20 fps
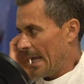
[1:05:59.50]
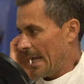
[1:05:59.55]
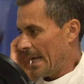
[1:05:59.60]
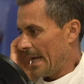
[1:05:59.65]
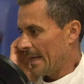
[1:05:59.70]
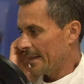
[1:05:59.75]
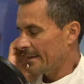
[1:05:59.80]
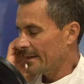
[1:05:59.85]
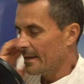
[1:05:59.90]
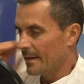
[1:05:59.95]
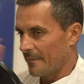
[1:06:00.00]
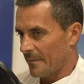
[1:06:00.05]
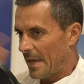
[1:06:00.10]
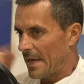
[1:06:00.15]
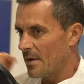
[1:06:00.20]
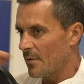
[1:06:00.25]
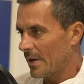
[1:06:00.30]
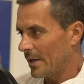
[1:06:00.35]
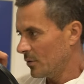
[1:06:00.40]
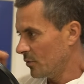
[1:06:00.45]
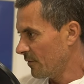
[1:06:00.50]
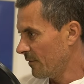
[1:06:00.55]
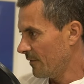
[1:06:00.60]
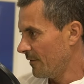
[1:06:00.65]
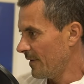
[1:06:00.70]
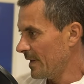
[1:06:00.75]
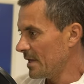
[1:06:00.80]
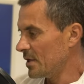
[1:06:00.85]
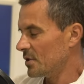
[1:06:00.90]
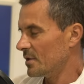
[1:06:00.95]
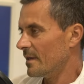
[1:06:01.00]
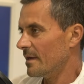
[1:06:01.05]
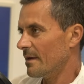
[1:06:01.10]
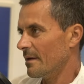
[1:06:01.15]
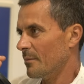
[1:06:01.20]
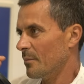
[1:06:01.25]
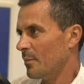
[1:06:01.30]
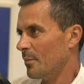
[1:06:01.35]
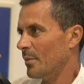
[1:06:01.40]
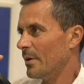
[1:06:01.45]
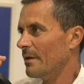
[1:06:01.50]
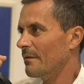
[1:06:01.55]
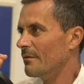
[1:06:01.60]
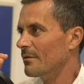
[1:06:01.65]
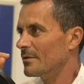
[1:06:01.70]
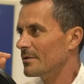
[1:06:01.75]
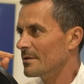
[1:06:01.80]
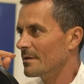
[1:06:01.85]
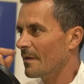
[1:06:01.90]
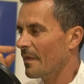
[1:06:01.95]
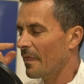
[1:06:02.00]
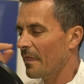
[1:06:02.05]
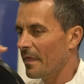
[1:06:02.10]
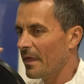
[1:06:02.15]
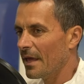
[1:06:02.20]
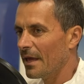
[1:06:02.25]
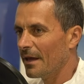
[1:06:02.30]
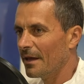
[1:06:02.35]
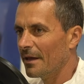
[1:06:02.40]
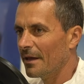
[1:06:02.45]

and uh, anyway to finish the previous thing